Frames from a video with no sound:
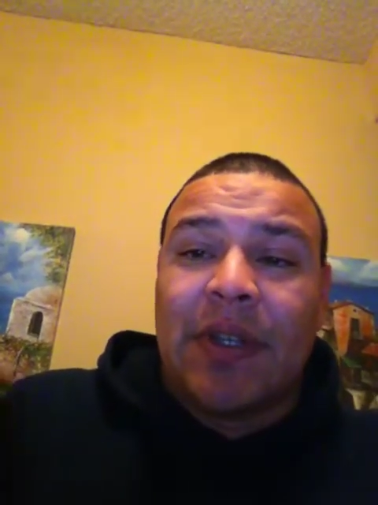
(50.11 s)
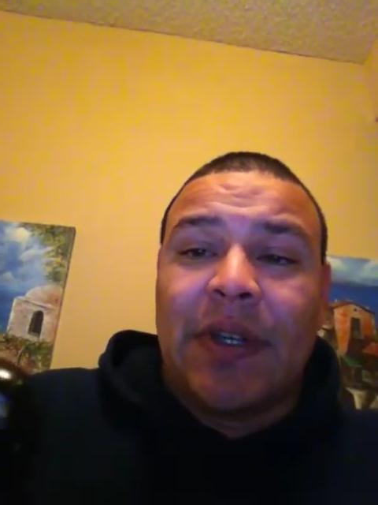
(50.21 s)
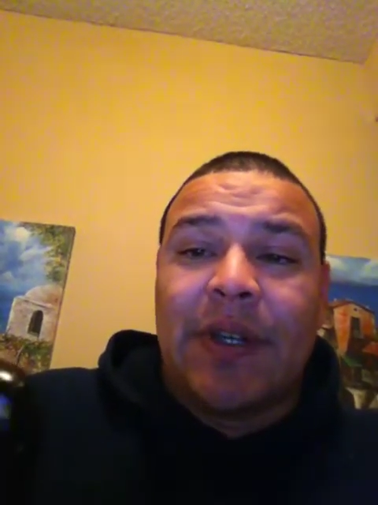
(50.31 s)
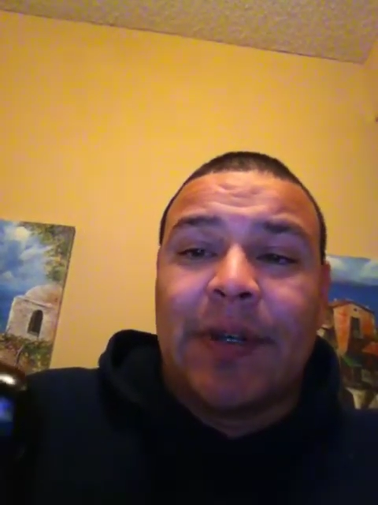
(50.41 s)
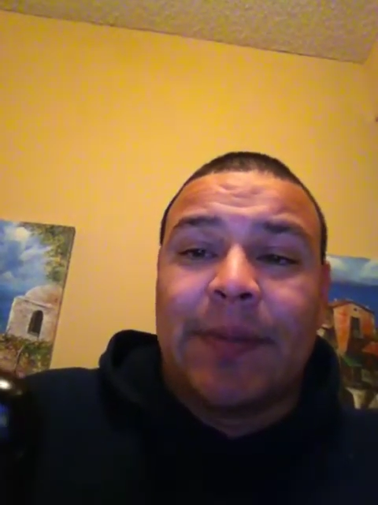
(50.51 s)

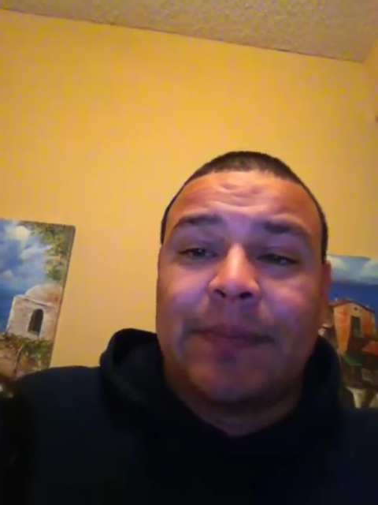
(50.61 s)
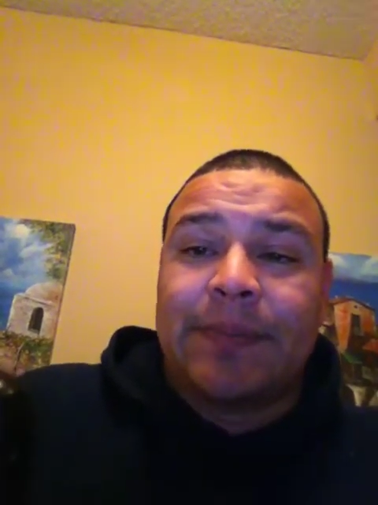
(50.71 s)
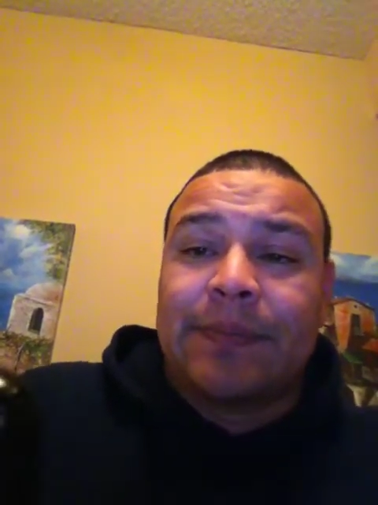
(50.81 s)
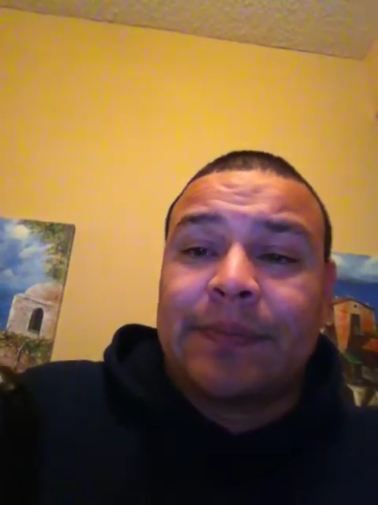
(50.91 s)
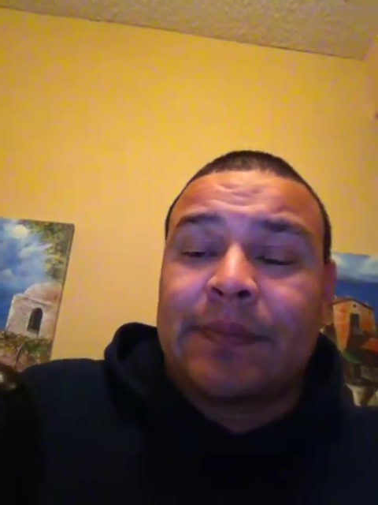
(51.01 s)

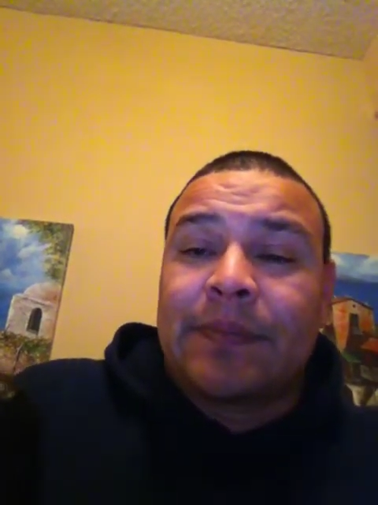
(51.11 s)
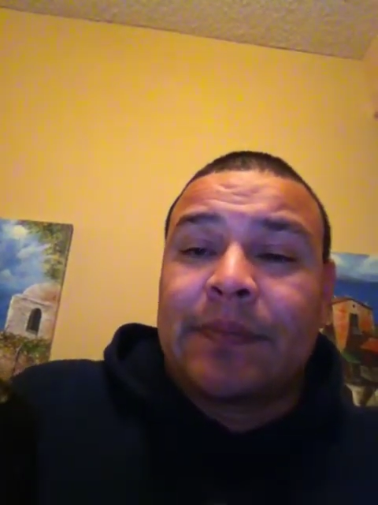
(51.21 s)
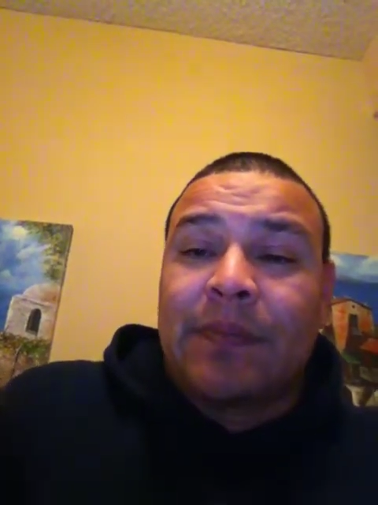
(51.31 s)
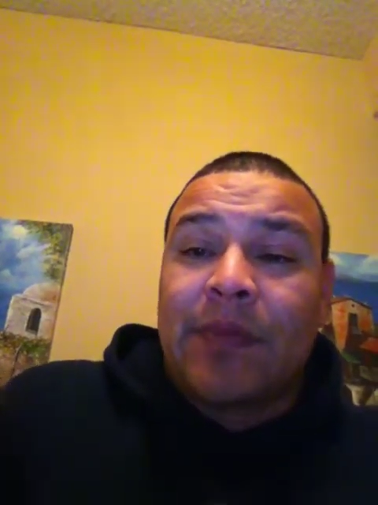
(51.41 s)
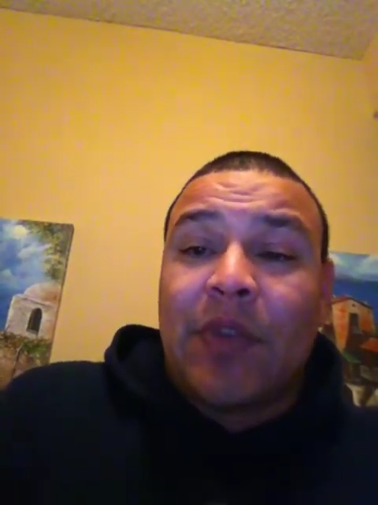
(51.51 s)

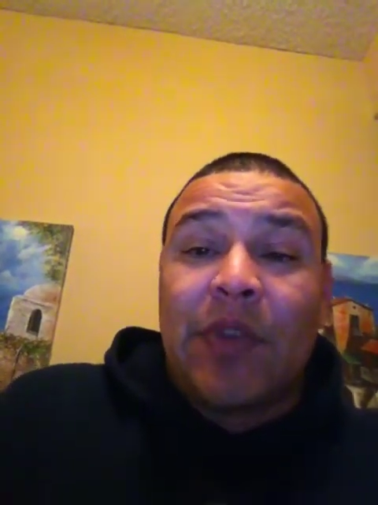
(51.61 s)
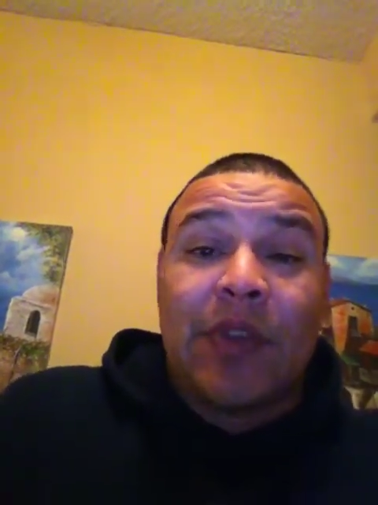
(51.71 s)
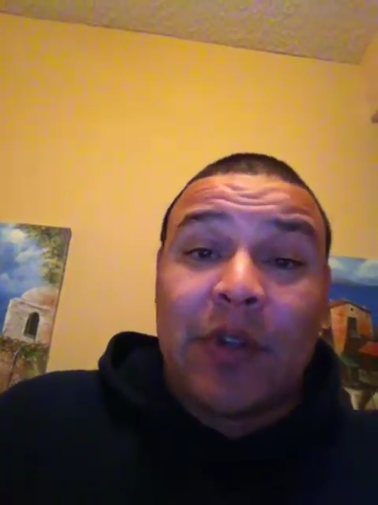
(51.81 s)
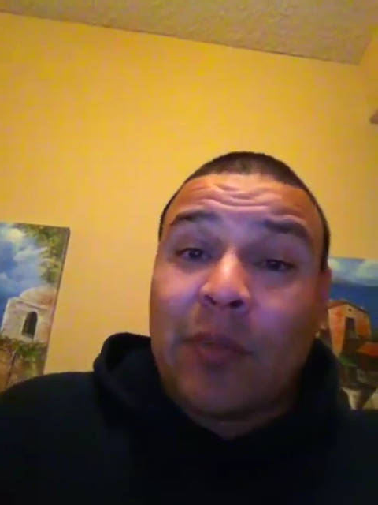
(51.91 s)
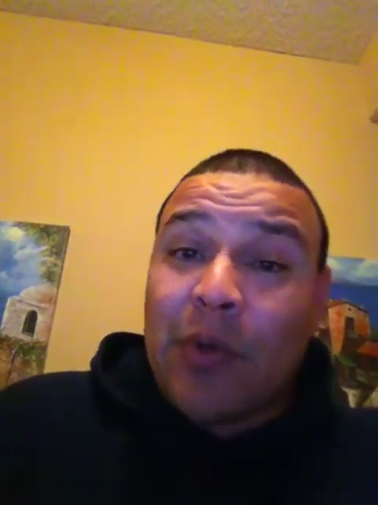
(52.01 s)
You can
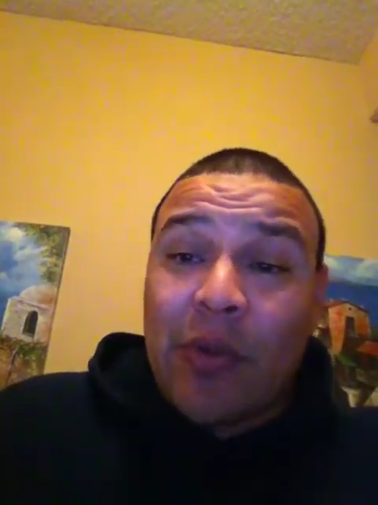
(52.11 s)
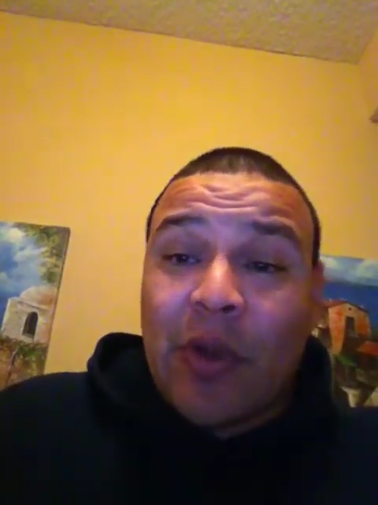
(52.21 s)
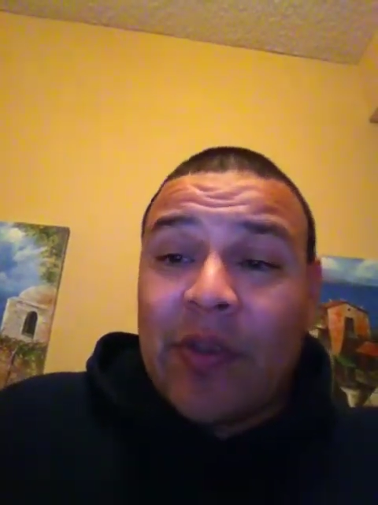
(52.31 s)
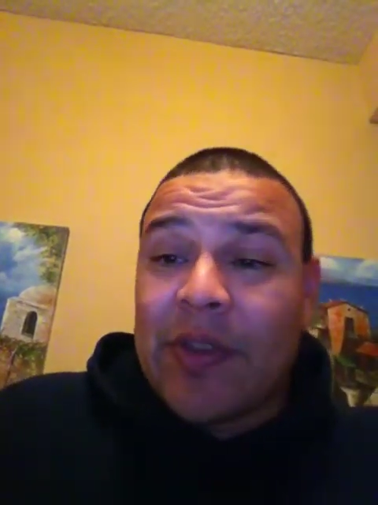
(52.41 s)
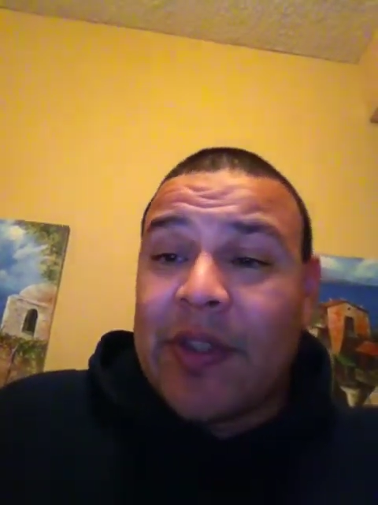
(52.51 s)
turn them both
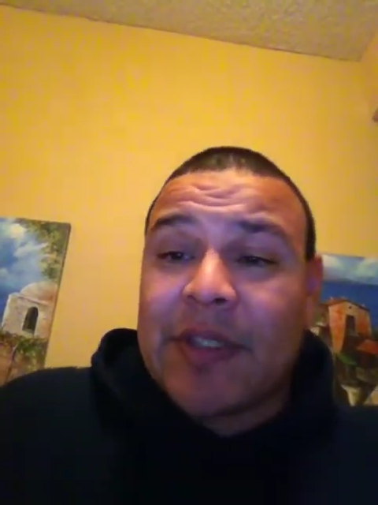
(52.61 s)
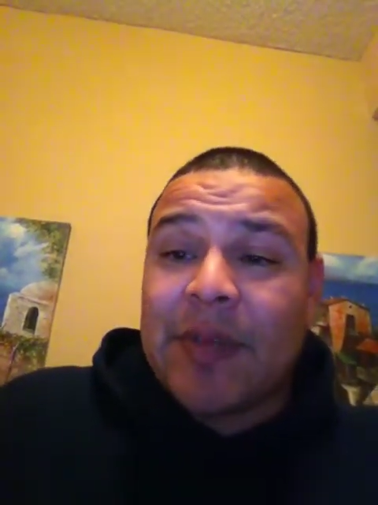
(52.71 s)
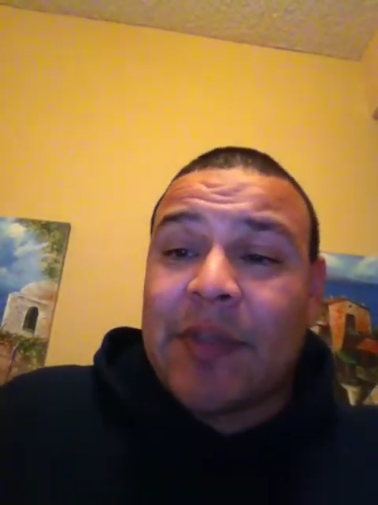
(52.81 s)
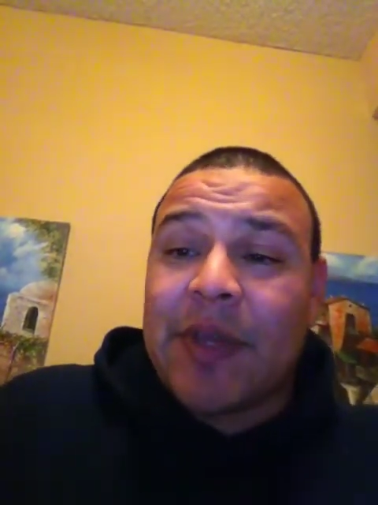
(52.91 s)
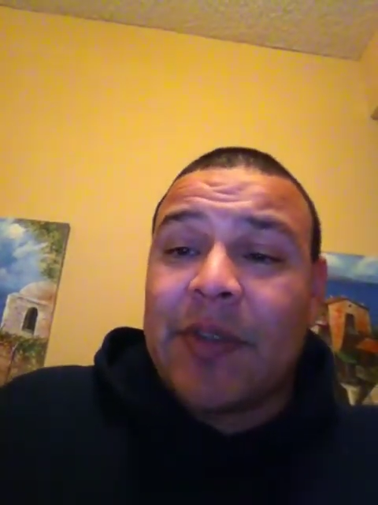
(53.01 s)
off at the
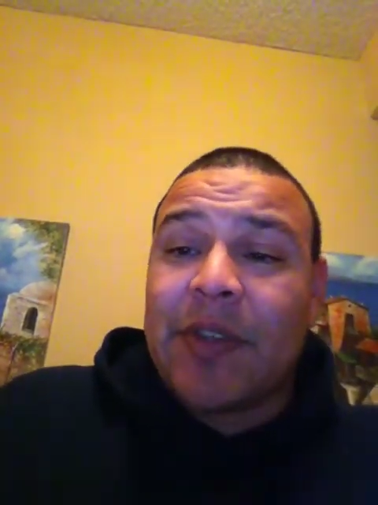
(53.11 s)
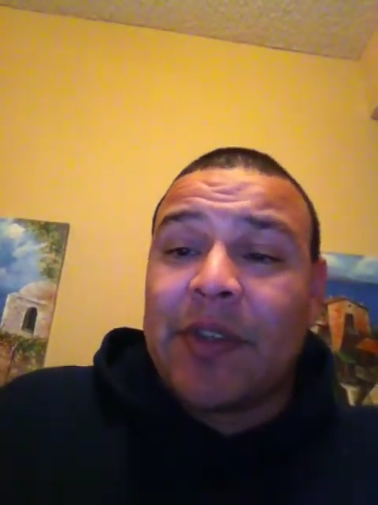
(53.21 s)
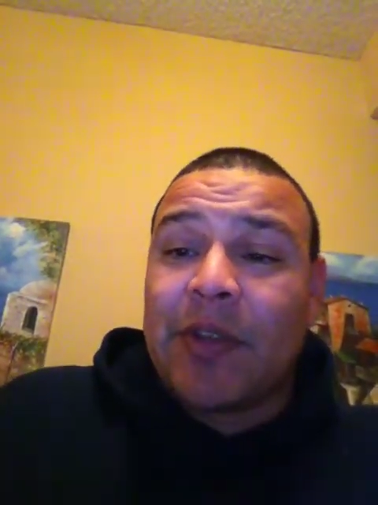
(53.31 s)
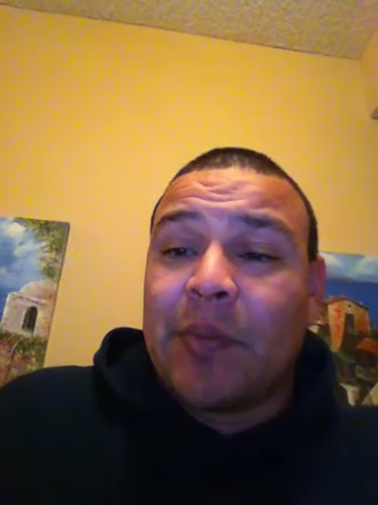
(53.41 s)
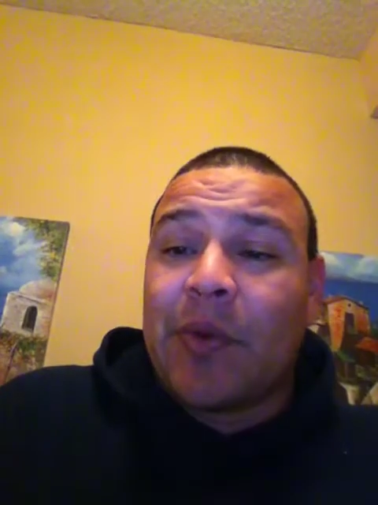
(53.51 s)
same time. You can
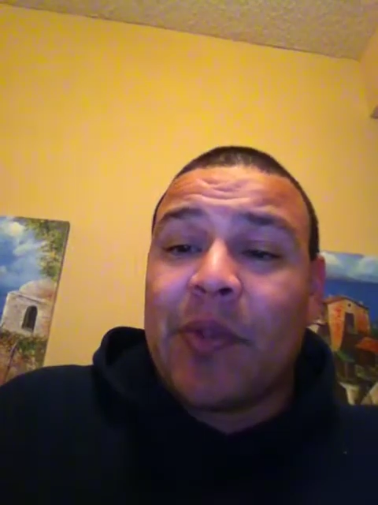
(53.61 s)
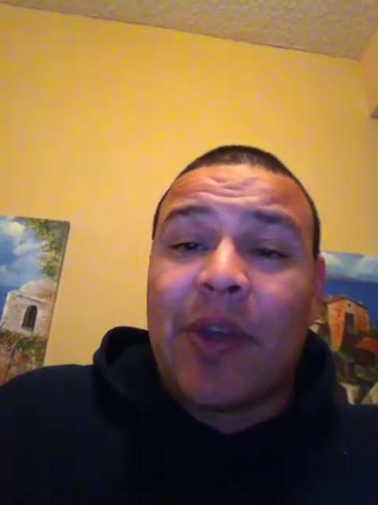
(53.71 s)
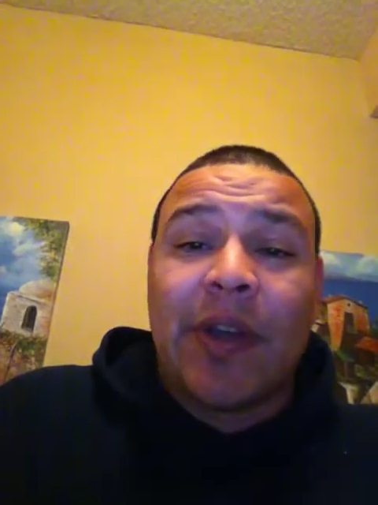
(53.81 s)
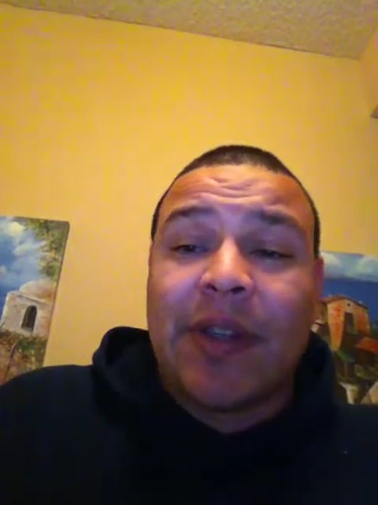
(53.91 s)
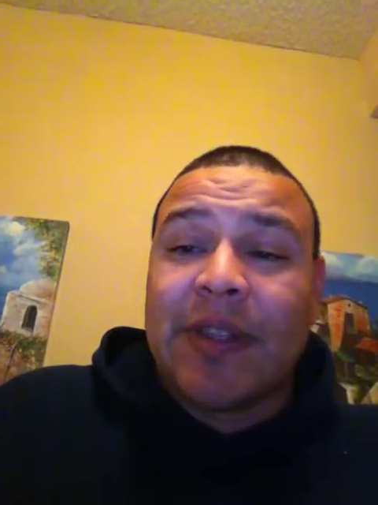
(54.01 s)
turn them both
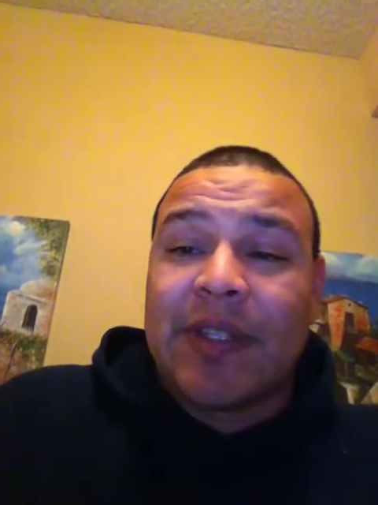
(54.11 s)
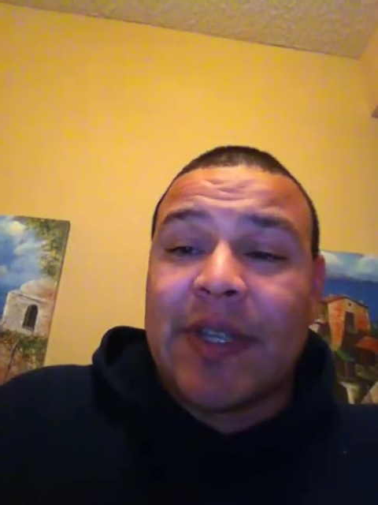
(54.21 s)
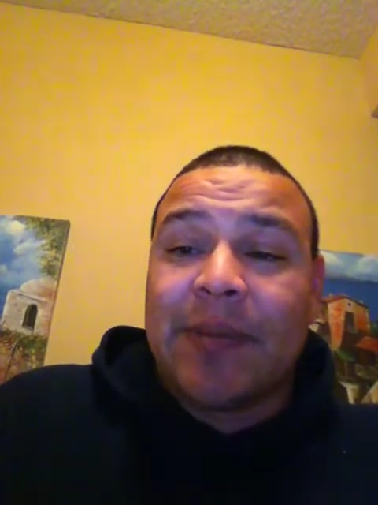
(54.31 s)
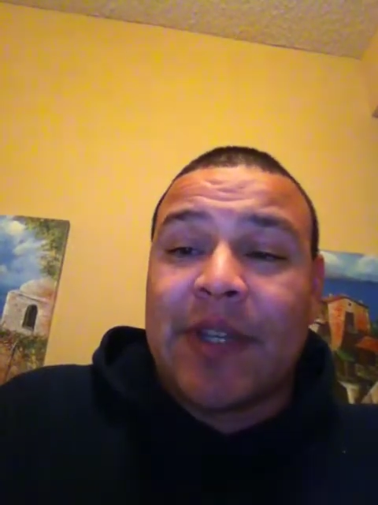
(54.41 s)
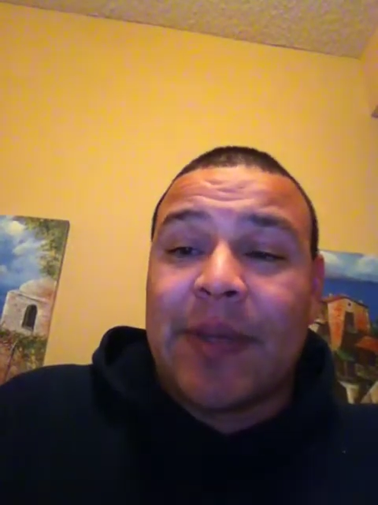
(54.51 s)
on at the
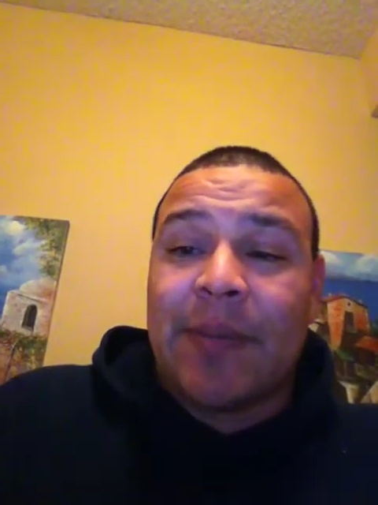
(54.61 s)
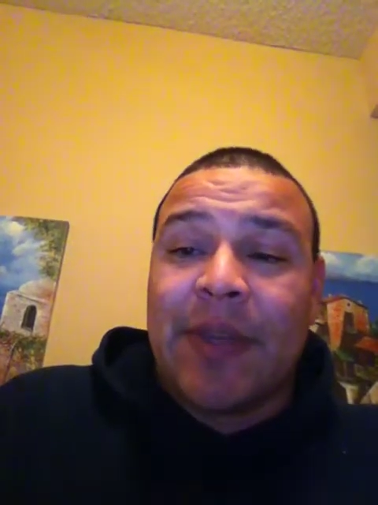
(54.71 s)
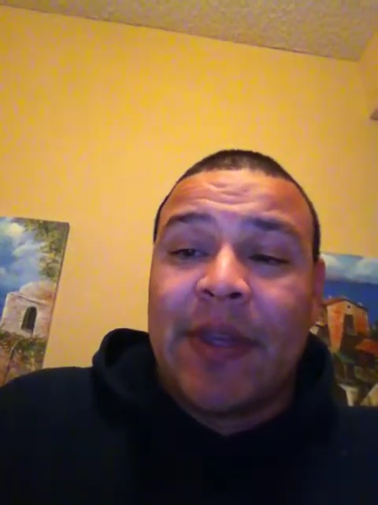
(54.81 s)
same time.